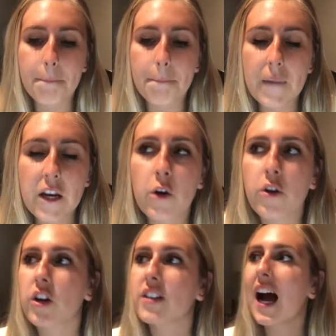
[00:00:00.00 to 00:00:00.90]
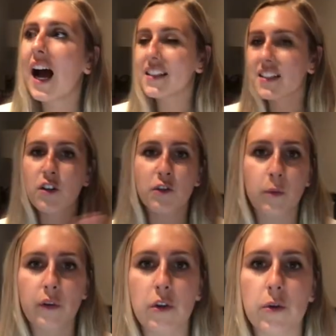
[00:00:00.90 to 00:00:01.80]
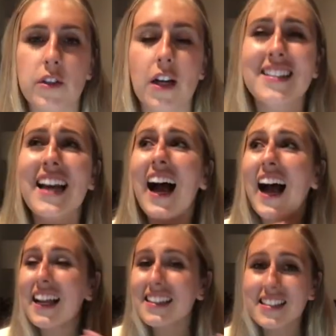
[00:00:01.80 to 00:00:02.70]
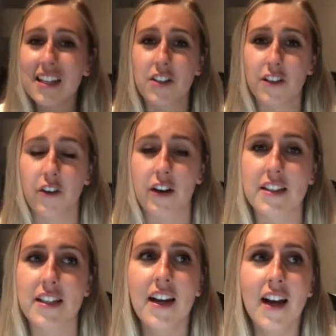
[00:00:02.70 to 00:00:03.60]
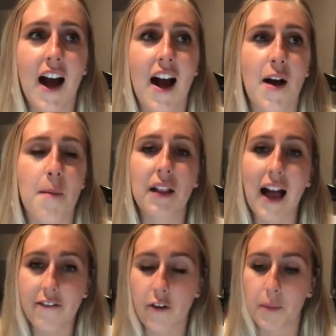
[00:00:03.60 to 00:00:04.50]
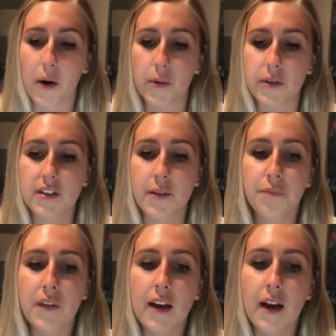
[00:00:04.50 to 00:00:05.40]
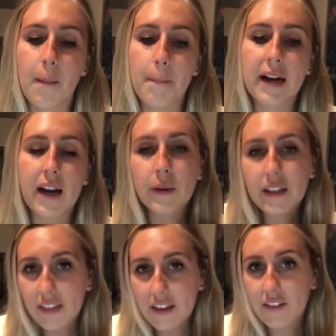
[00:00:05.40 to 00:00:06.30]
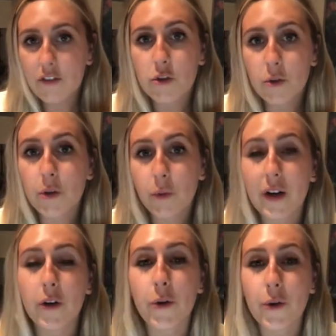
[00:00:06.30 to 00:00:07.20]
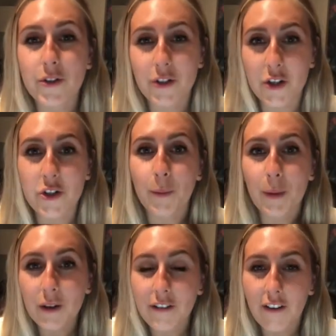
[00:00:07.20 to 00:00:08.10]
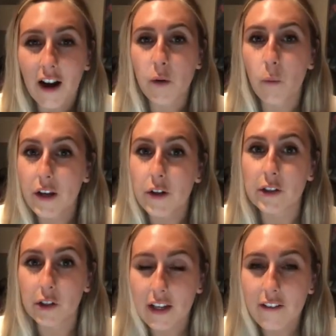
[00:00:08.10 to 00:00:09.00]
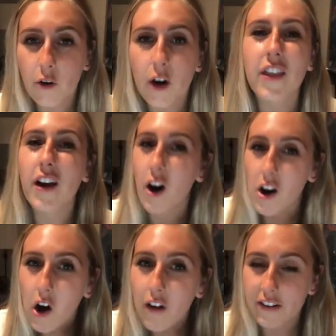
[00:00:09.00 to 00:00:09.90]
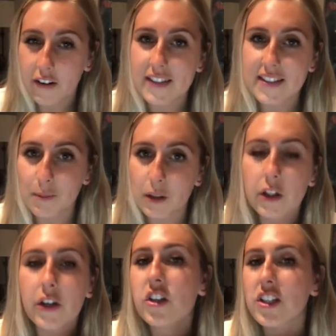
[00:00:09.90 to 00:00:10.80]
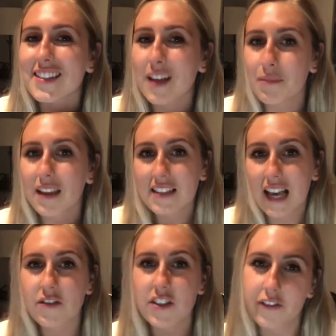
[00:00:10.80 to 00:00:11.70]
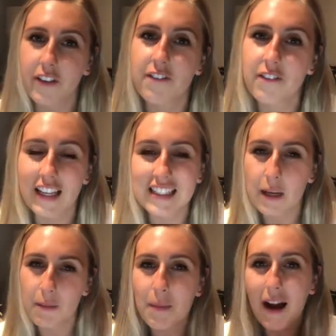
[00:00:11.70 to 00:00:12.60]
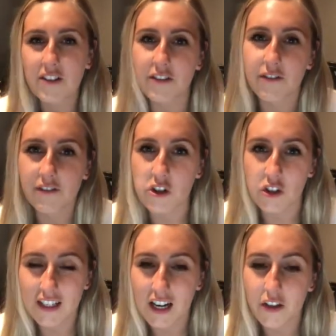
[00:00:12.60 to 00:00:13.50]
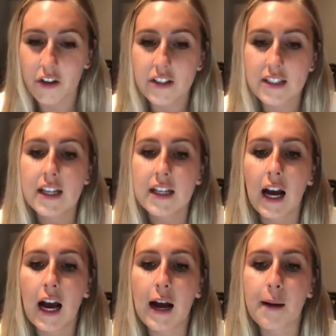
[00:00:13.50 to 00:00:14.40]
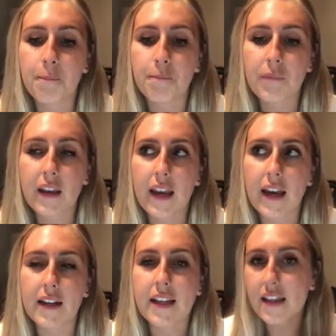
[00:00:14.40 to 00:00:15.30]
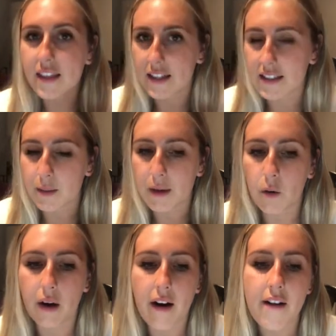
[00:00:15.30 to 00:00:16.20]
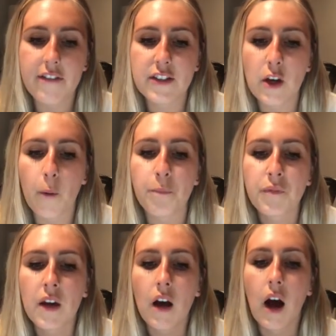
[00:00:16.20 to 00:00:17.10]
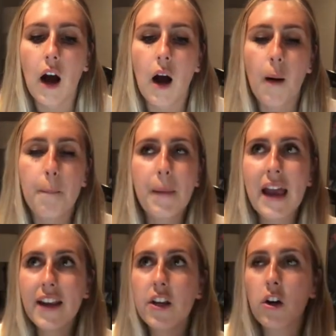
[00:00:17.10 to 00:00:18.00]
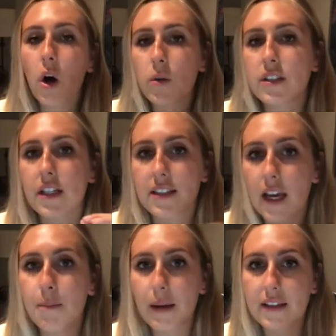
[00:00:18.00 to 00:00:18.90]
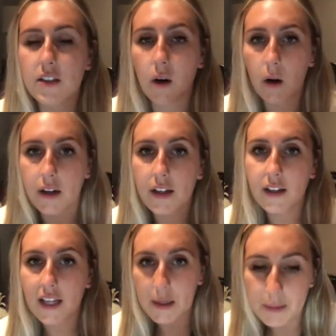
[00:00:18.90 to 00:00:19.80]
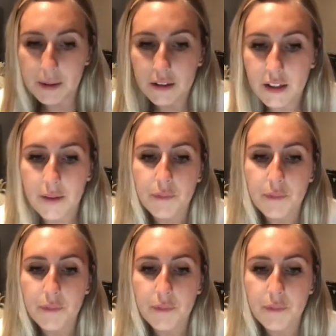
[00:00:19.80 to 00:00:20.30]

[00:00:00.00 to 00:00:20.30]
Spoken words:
there are tons of different reviews on tons of different platform hosts. But I really think that if you do a quick Google search, you'll be able to find what you're looking for. They are all very similar, just some things have different, like some of them have different features than others, and key things to be aware of. So pick your hosting site based on capability.